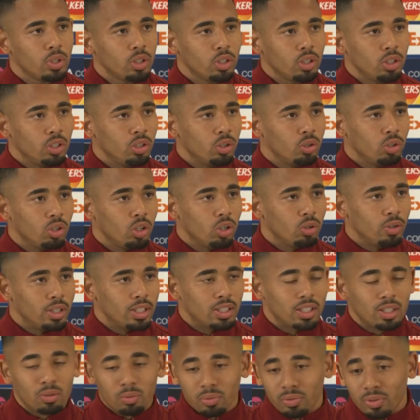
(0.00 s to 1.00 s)
you know, and
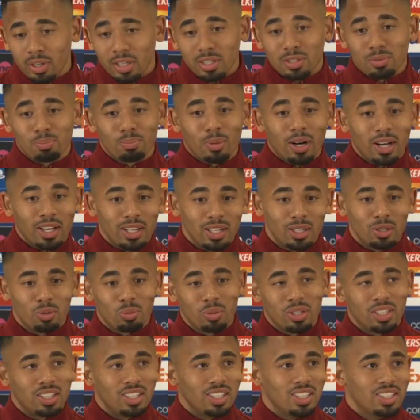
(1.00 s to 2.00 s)
to face Bayern
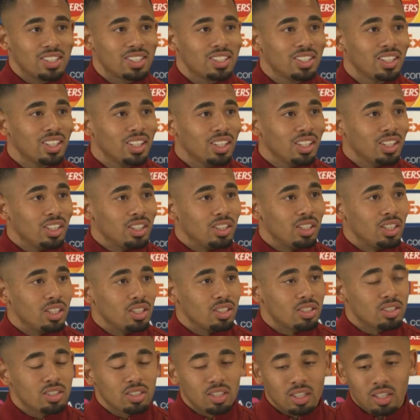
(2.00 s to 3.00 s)
with this
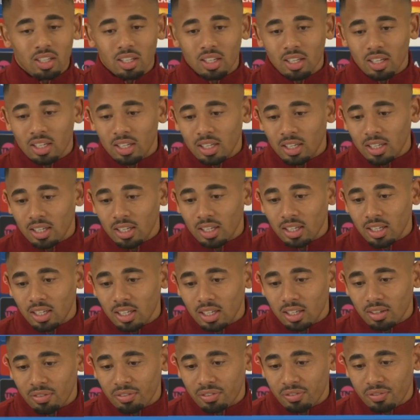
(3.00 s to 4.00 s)
this uh,